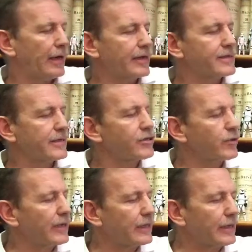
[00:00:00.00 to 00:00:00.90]
It's
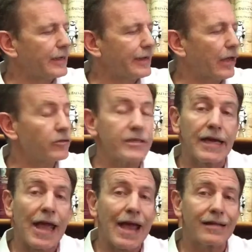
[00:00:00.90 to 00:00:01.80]
situated in
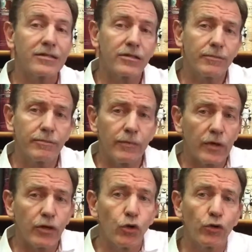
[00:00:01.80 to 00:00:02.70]
County Antrim,
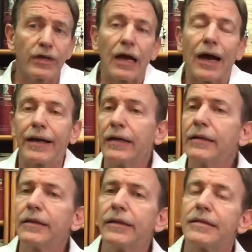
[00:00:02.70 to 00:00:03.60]
Northern
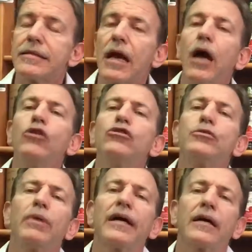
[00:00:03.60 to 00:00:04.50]
Ireland. It's
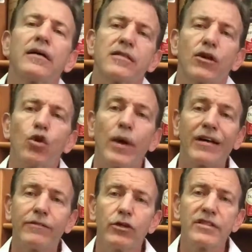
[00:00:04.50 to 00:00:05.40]
owned by Casa
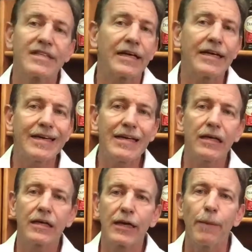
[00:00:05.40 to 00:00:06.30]
Cuervo
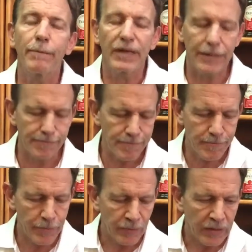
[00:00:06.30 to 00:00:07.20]
Tequila Company,
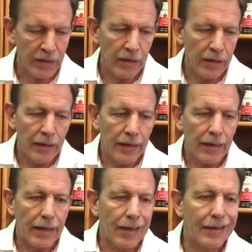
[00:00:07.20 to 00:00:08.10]

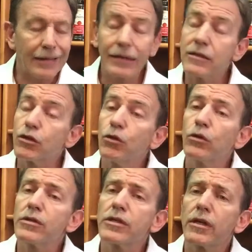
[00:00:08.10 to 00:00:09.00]
and it is
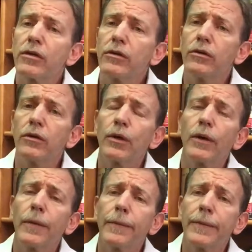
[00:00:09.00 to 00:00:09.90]
also
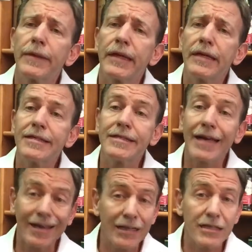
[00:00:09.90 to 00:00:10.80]
the
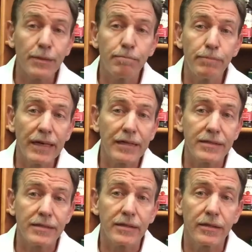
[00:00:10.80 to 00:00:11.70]
second
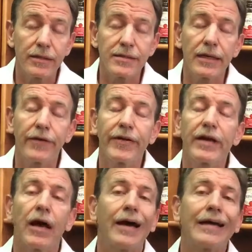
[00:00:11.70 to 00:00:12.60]
biggest distillery
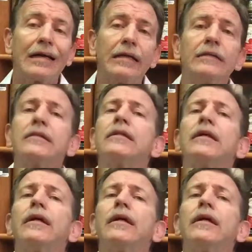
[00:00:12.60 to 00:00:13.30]
in Ireland,